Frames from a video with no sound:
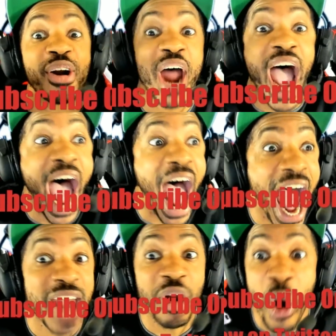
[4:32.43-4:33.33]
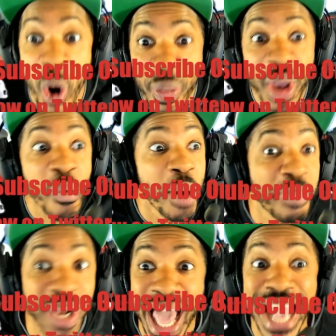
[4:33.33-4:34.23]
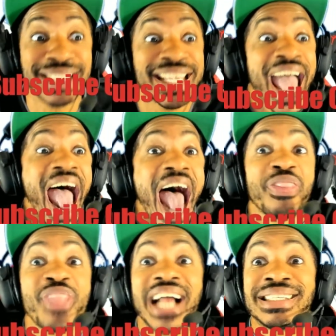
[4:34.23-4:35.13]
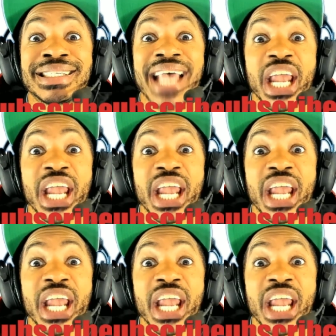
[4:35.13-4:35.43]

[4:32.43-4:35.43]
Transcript: at OBE1plays, and that's it.